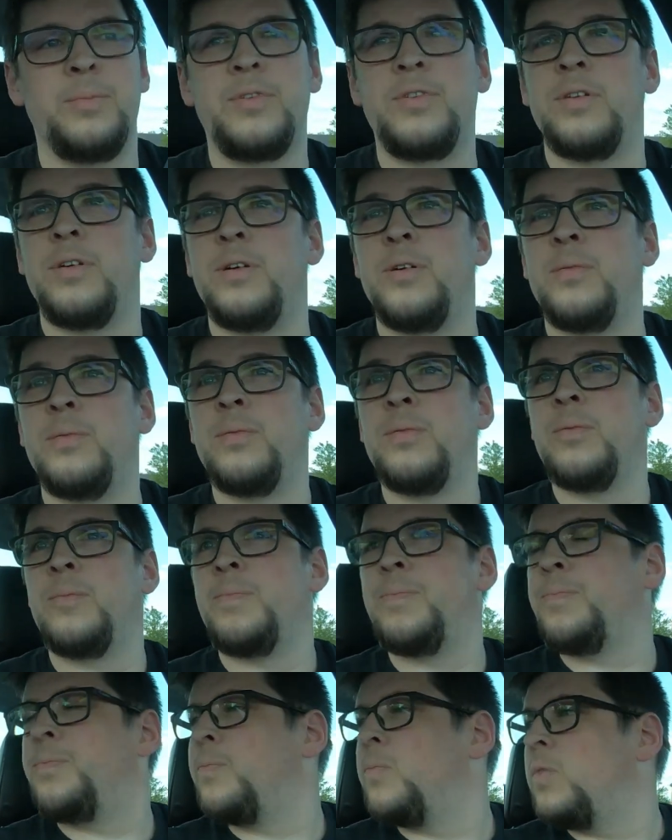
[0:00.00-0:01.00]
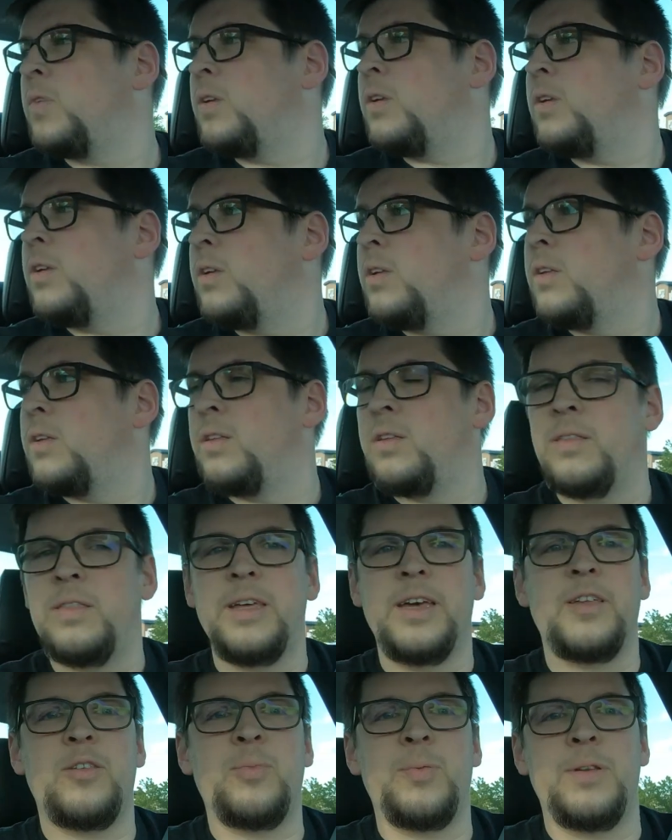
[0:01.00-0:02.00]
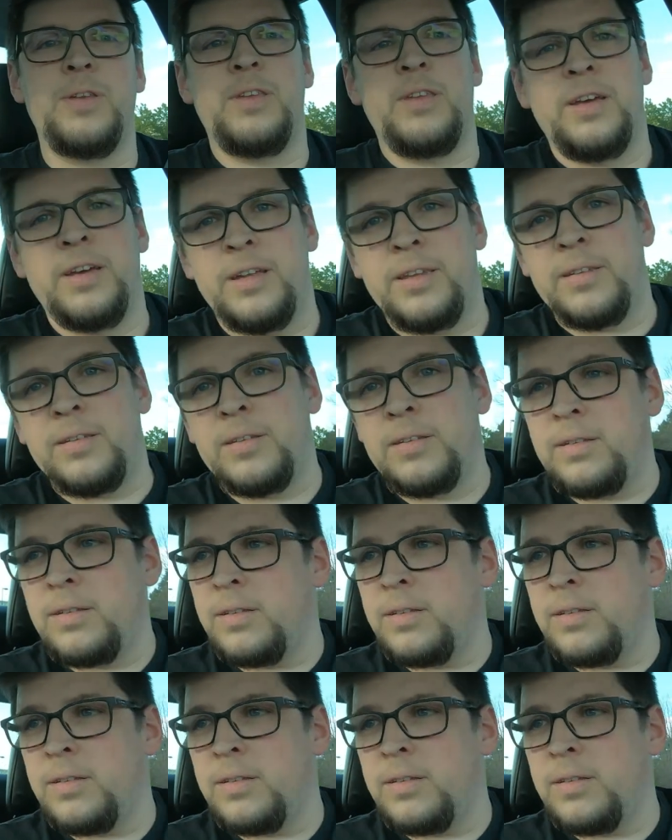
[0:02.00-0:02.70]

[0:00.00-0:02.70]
so that's been done.